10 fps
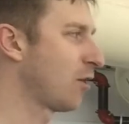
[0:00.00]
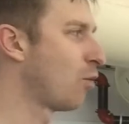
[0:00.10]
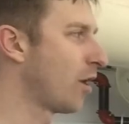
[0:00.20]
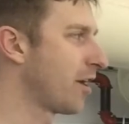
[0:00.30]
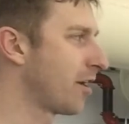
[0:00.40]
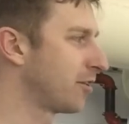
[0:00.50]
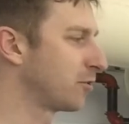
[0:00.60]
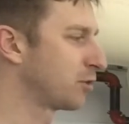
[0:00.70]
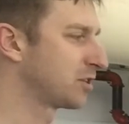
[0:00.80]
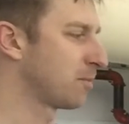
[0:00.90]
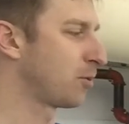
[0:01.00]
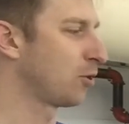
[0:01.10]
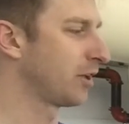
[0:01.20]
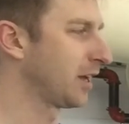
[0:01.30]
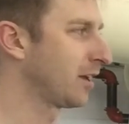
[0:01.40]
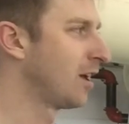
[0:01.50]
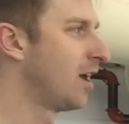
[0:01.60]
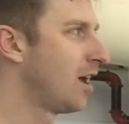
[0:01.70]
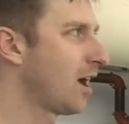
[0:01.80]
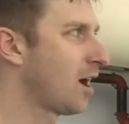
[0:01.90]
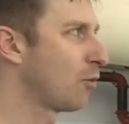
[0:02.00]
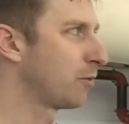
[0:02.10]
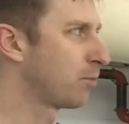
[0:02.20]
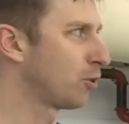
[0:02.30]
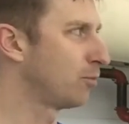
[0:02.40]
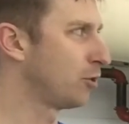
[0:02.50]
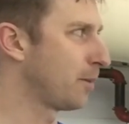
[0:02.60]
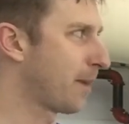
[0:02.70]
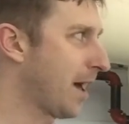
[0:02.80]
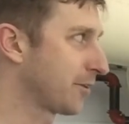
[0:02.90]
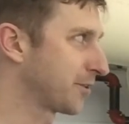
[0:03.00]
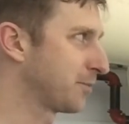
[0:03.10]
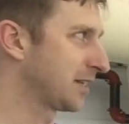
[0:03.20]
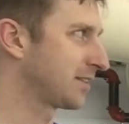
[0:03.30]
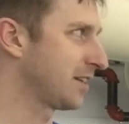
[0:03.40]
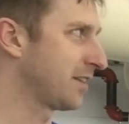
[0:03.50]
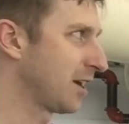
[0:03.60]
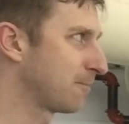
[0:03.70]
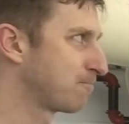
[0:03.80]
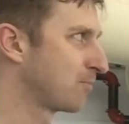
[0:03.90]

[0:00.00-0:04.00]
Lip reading: and a 100 with some pulling with pull buoy and paddles mixed in there.